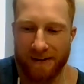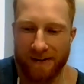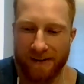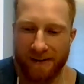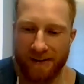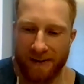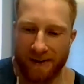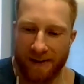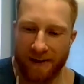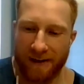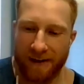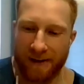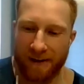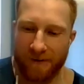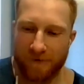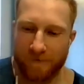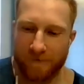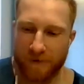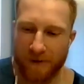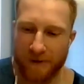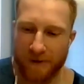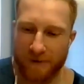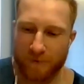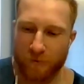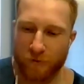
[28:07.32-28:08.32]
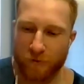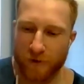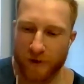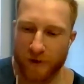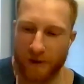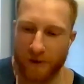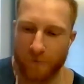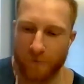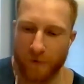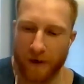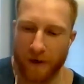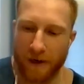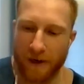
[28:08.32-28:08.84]
Yeah, it's
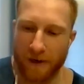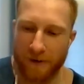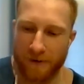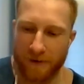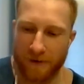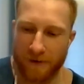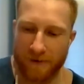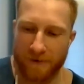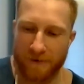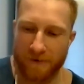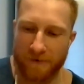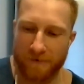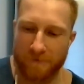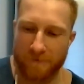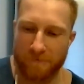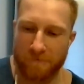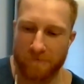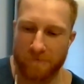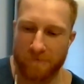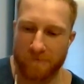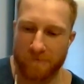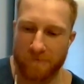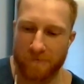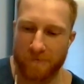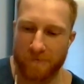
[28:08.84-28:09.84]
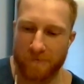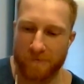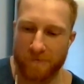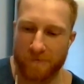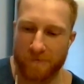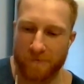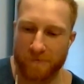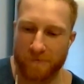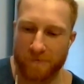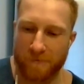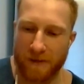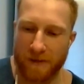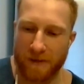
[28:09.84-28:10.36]
pretty rare that
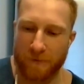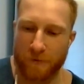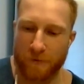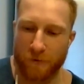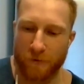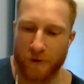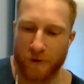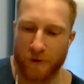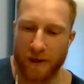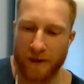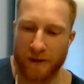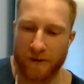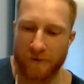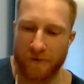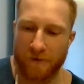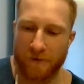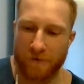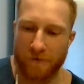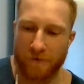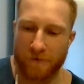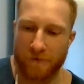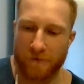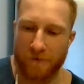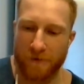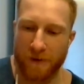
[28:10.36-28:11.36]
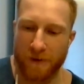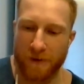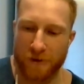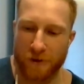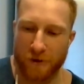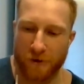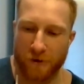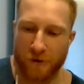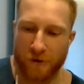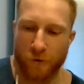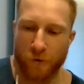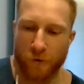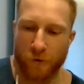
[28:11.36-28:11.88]
people like
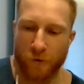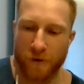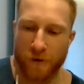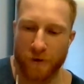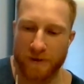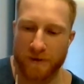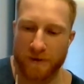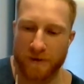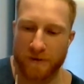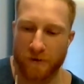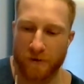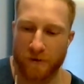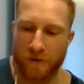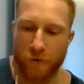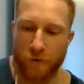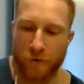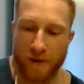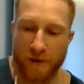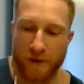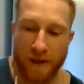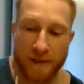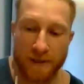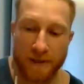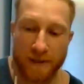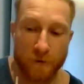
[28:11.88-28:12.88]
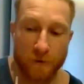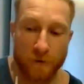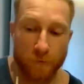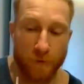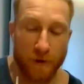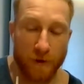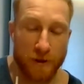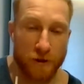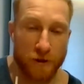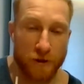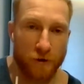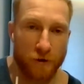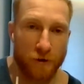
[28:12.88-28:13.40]
finish a course who are like
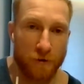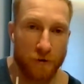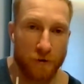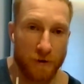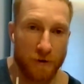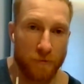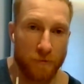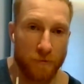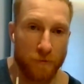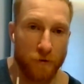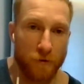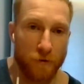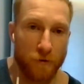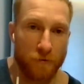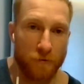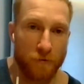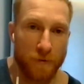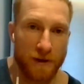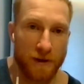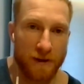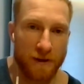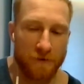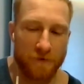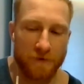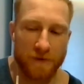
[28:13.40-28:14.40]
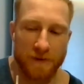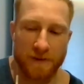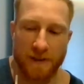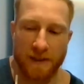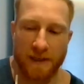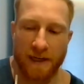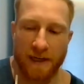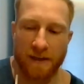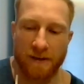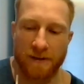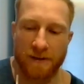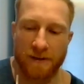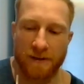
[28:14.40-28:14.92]
switched on with movement and
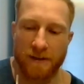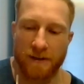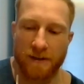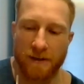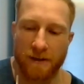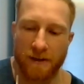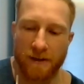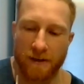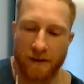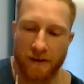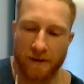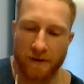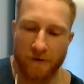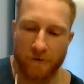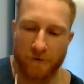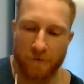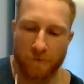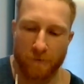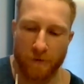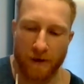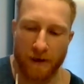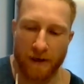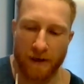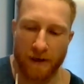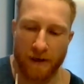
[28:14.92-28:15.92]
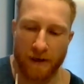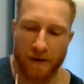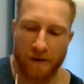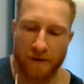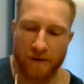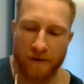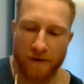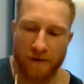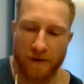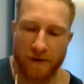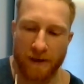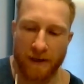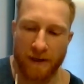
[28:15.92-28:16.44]
physicality, where
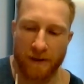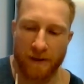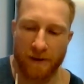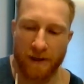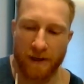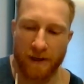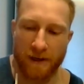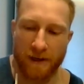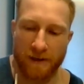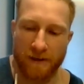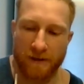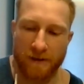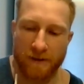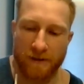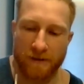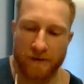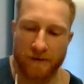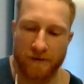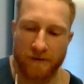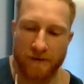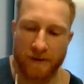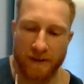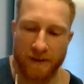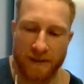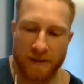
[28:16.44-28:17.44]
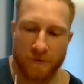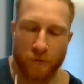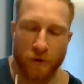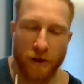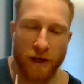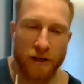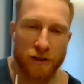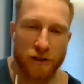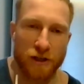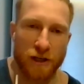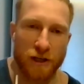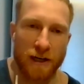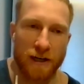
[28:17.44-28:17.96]
they
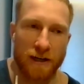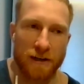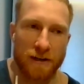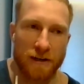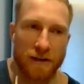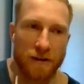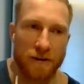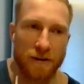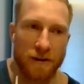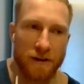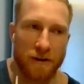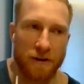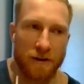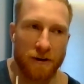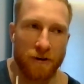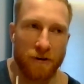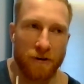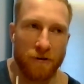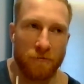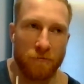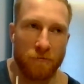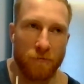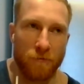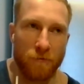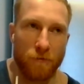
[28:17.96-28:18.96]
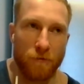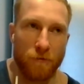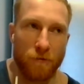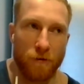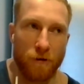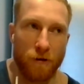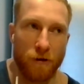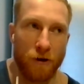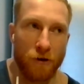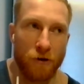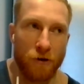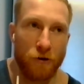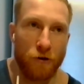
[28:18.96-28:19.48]
splash out and they go,
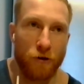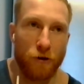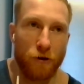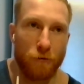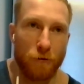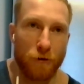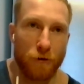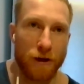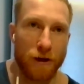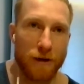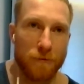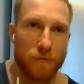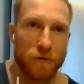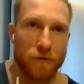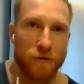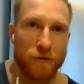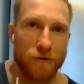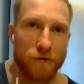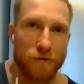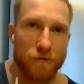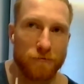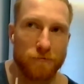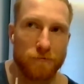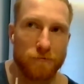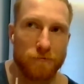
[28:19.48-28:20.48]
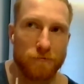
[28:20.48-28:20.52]
oh, I don't know what happened.